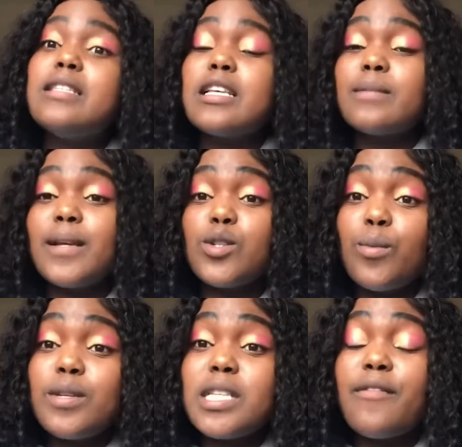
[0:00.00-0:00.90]
months,
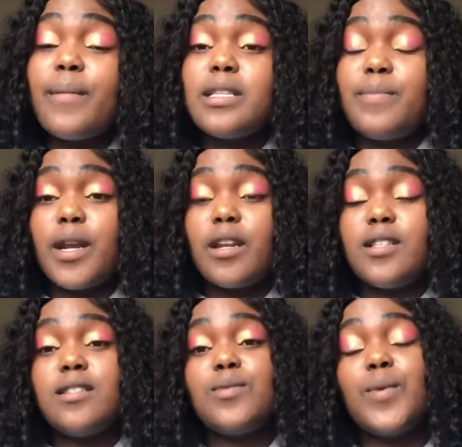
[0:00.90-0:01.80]
almost 7 months pregnant
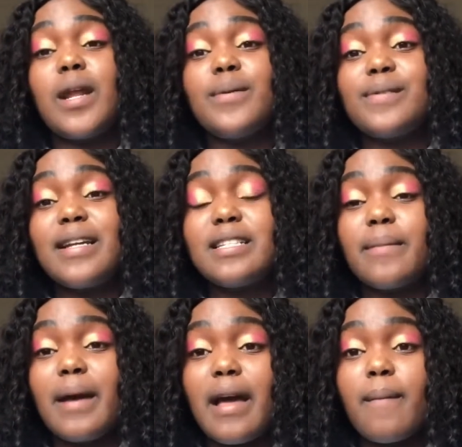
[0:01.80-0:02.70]
when I was writing
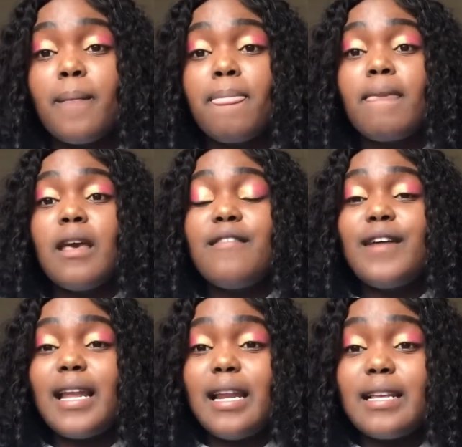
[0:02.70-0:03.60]
my
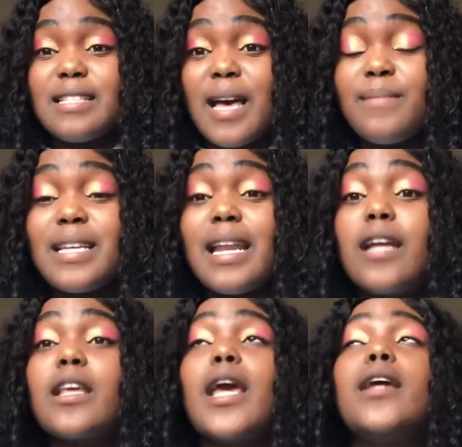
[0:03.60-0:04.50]
final exams, and I'd
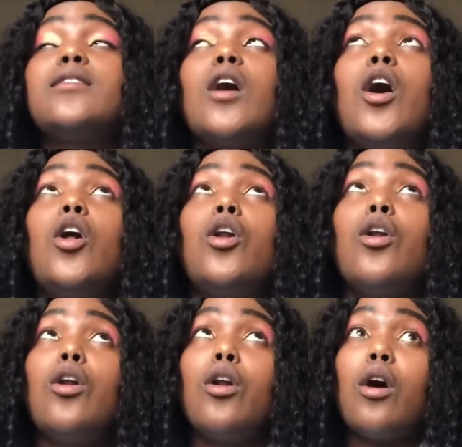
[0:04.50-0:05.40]
gained a
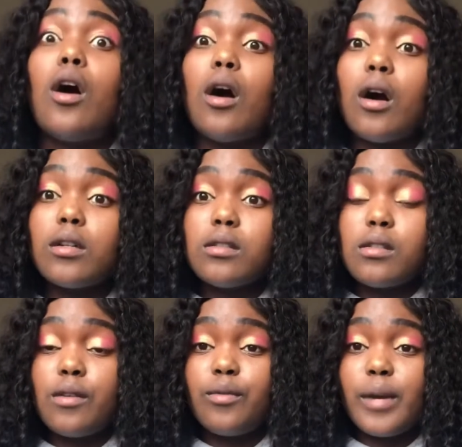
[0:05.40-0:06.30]
lot
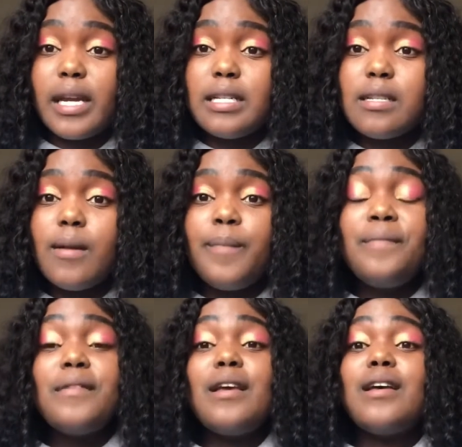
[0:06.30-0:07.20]
of weight.
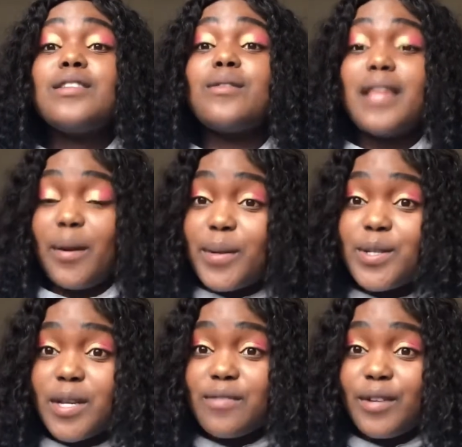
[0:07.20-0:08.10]
So that was
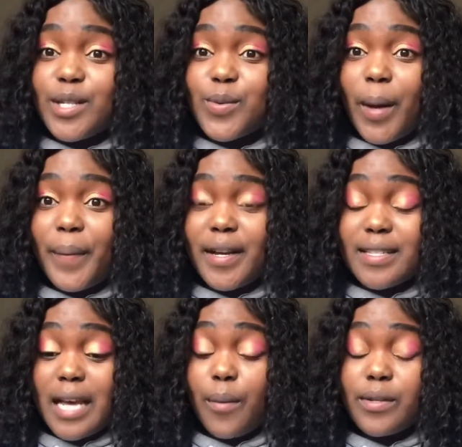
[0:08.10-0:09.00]
stressful as well, because
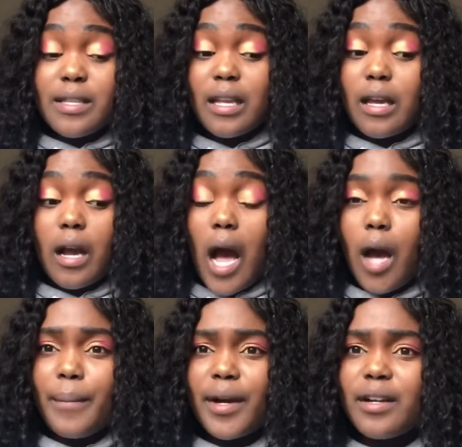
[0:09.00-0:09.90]
I was thinking, how
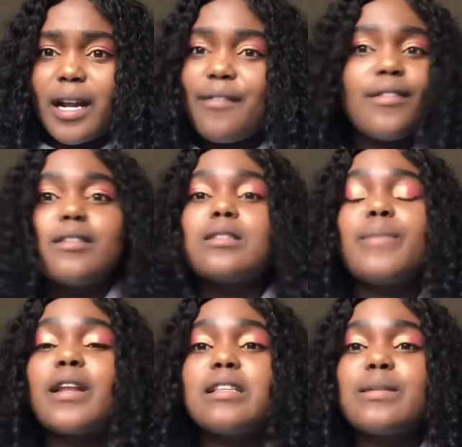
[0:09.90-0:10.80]
am I going to cover this
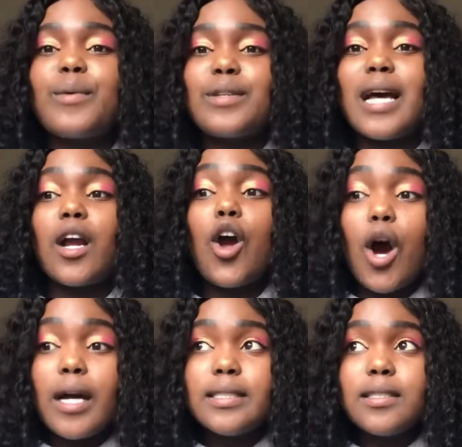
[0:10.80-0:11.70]
pregnancy? Because I
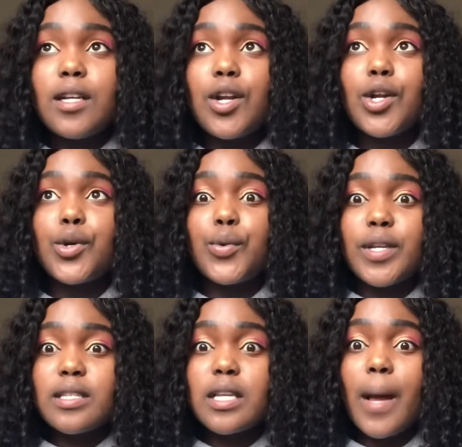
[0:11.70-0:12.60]
can't
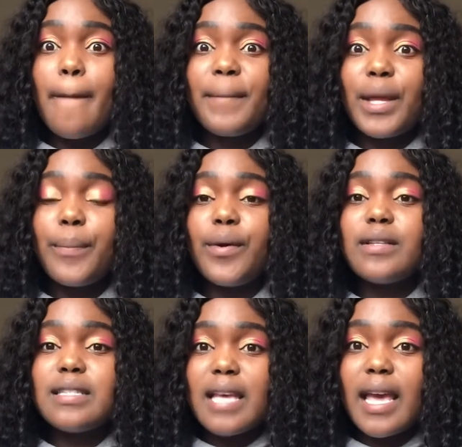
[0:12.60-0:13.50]
risk people
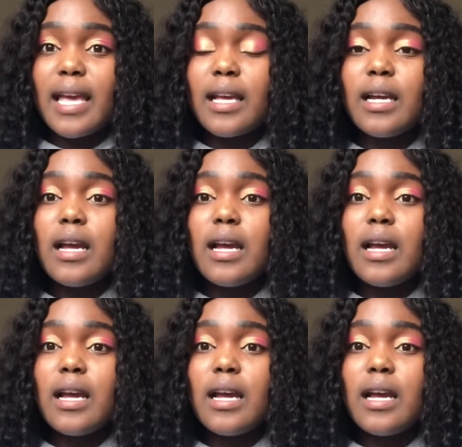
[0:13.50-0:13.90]
saying,